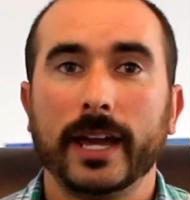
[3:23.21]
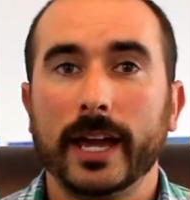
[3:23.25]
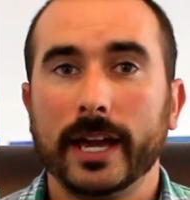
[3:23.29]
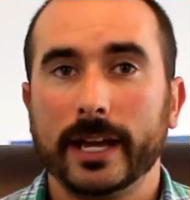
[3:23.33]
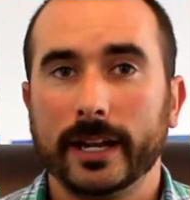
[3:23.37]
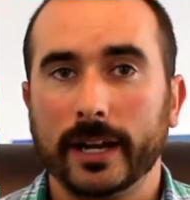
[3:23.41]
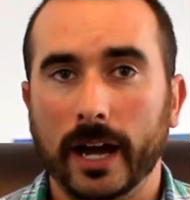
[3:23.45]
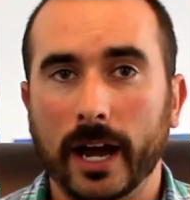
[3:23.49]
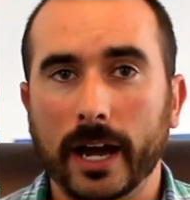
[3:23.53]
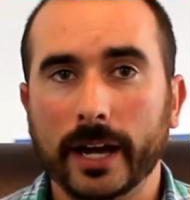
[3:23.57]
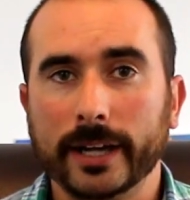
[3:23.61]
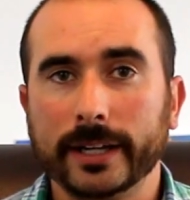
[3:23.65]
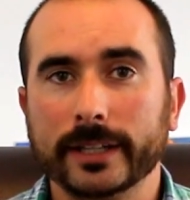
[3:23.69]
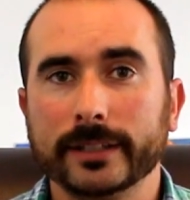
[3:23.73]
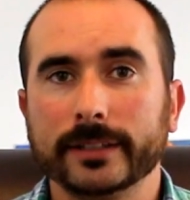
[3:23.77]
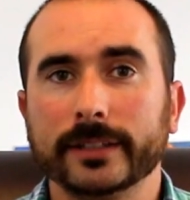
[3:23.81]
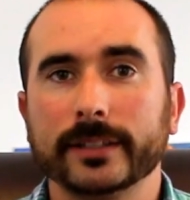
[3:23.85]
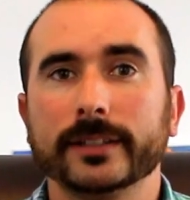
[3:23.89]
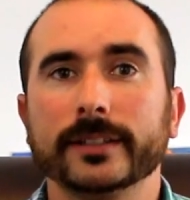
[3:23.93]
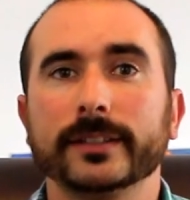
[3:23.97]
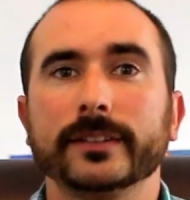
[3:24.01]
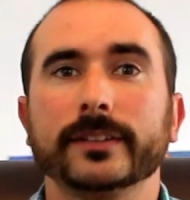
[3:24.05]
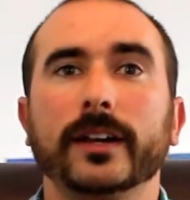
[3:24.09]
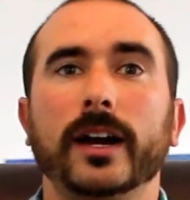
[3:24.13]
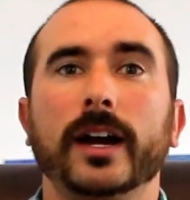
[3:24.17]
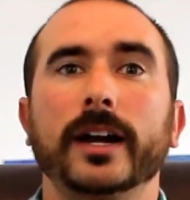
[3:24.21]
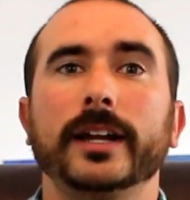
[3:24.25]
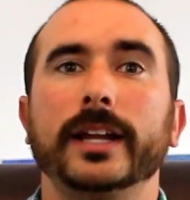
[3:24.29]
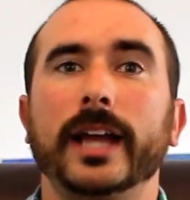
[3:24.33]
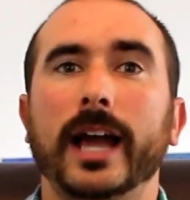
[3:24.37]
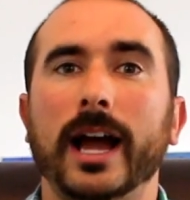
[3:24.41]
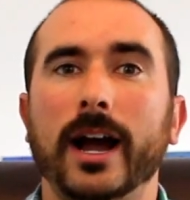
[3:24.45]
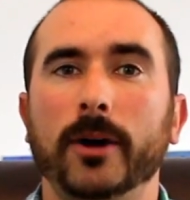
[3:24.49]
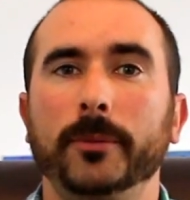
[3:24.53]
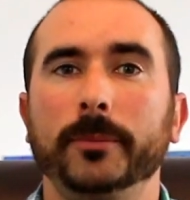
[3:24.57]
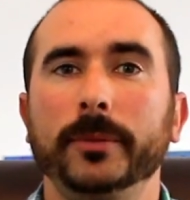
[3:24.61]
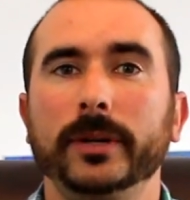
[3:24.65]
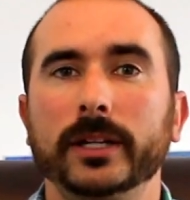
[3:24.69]
and I get to decide
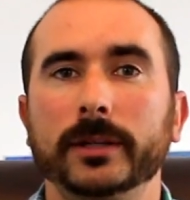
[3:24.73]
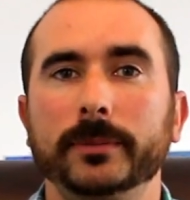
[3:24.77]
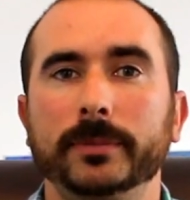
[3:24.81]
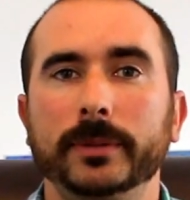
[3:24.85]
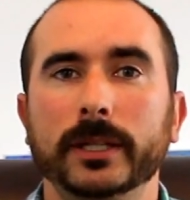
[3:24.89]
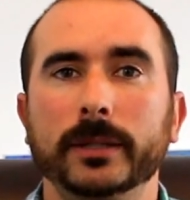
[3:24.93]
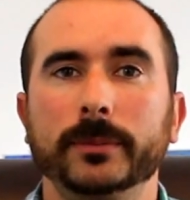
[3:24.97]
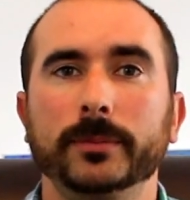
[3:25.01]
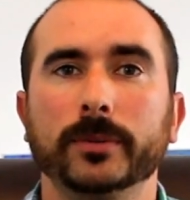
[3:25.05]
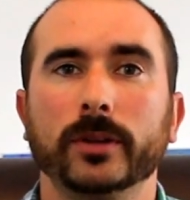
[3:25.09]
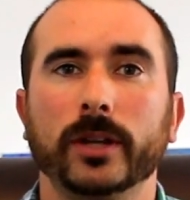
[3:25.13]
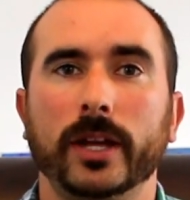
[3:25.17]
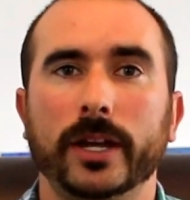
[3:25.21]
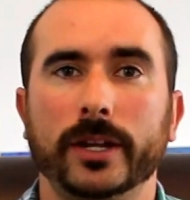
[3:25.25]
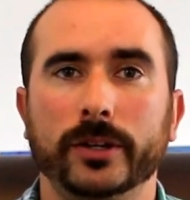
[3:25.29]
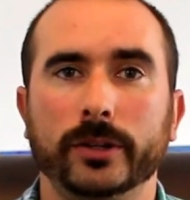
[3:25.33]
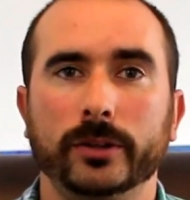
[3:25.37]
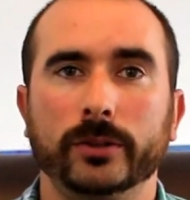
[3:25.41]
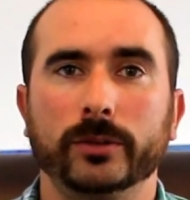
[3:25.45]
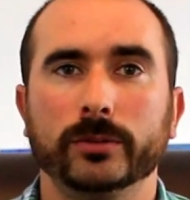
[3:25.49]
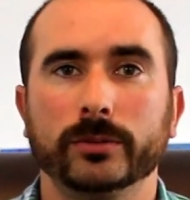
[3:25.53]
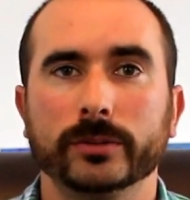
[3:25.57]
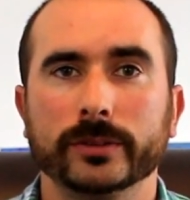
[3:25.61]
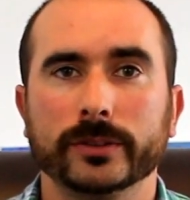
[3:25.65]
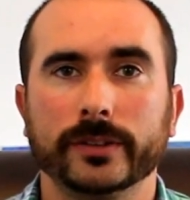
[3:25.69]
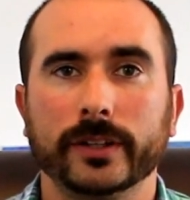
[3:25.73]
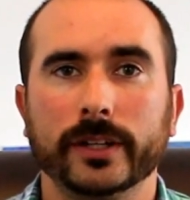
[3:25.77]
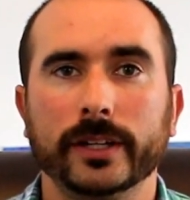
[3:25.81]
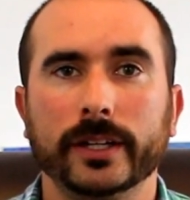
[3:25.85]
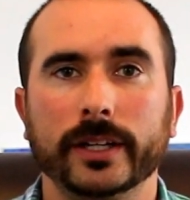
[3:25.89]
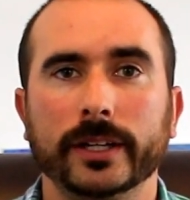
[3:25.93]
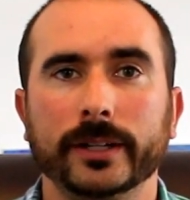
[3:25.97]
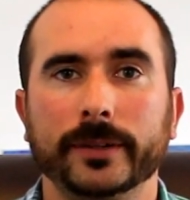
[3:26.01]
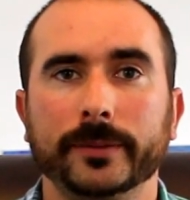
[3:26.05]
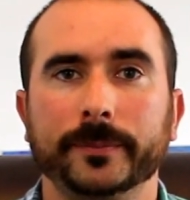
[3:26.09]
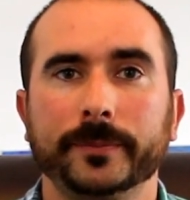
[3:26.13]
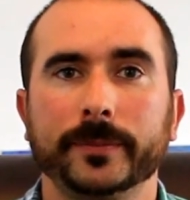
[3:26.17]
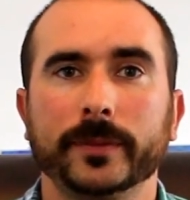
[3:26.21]
how many people and who is in
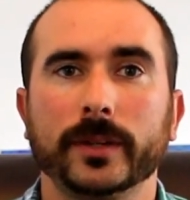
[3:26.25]
it.